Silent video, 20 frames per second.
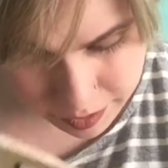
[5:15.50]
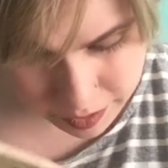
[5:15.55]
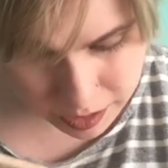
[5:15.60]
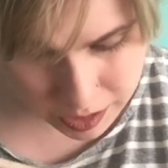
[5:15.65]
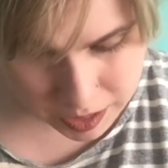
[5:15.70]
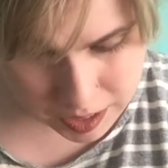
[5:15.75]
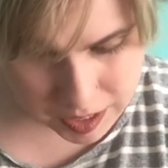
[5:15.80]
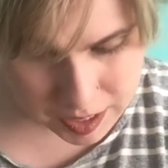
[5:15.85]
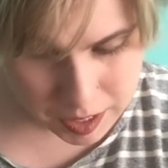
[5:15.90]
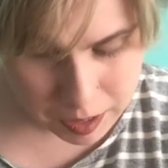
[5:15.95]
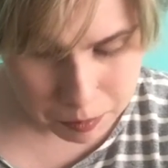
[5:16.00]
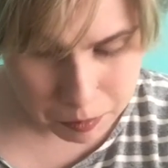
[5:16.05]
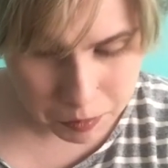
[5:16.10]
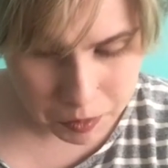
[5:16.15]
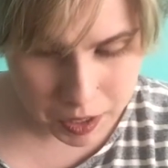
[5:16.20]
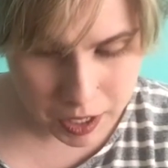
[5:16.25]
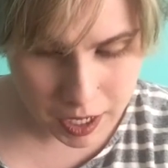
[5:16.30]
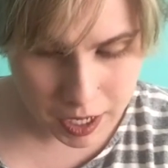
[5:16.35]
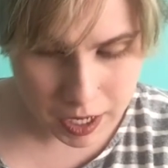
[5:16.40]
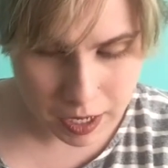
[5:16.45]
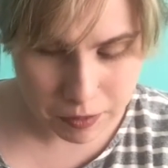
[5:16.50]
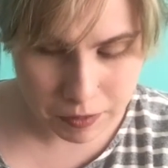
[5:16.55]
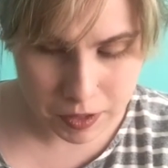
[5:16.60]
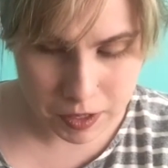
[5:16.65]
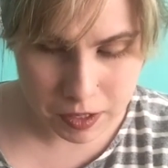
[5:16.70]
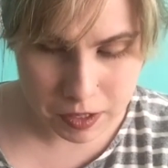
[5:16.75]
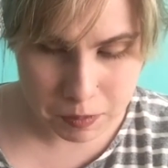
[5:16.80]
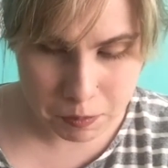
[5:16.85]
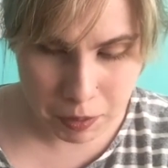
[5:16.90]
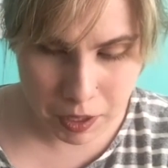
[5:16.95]
Next up we have
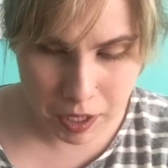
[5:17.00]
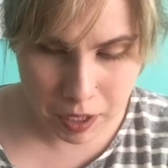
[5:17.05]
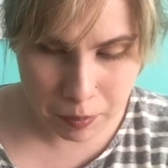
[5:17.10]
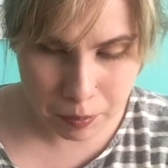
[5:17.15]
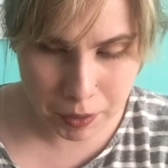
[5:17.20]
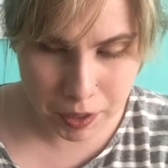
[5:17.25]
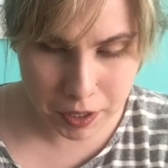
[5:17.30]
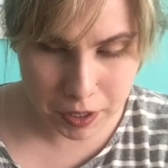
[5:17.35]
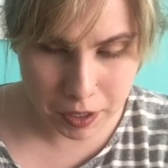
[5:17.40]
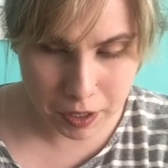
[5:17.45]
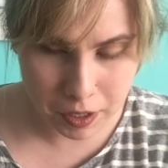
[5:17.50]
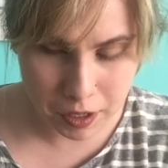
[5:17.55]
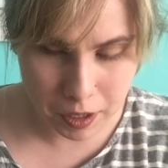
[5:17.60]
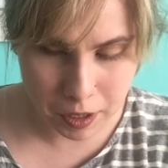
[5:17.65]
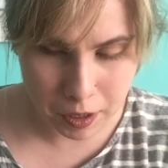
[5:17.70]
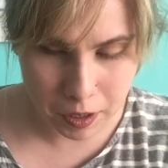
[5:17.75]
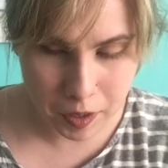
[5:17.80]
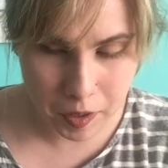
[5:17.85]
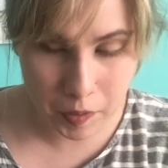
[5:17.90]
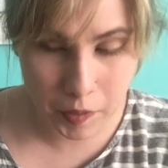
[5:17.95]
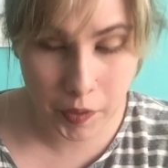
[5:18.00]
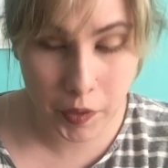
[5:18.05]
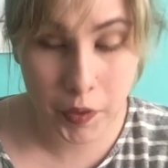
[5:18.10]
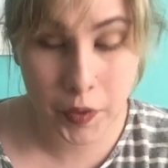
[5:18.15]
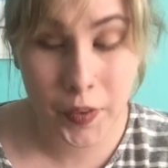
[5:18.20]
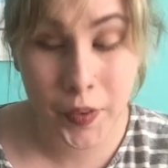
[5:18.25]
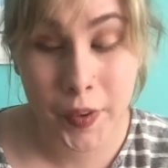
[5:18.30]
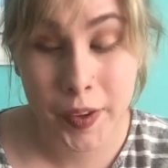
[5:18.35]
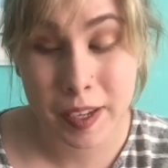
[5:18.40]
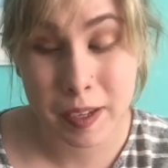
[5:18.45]
is peanut butter or
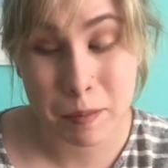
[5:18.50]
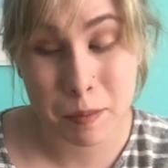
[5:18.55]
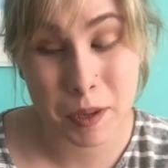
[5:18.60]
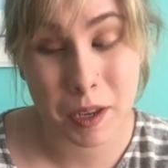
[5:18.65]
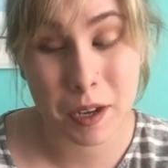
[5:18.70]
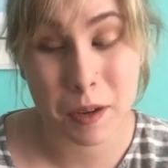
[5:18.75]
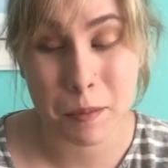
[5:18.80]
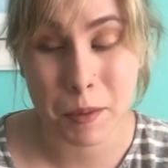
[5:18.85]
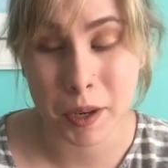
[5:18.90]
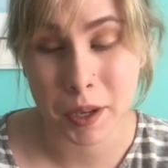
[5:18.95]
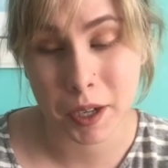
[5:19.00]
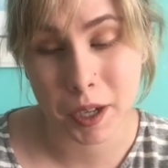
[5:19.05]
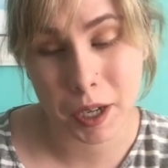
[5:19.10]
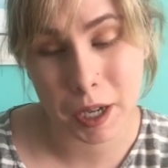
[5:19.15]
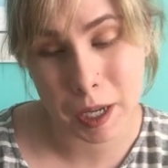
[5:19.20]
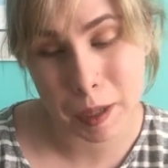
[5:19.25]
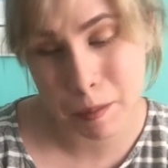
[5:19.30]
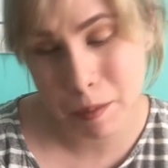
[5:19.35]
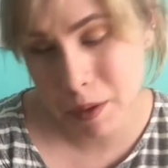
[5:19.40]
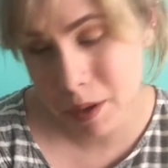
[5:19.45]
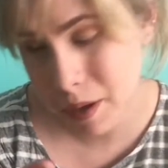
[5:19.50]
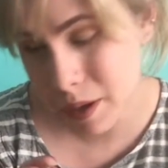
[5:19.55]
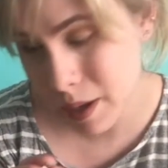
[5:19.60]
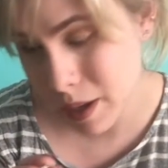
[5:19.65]
peanut butter cup.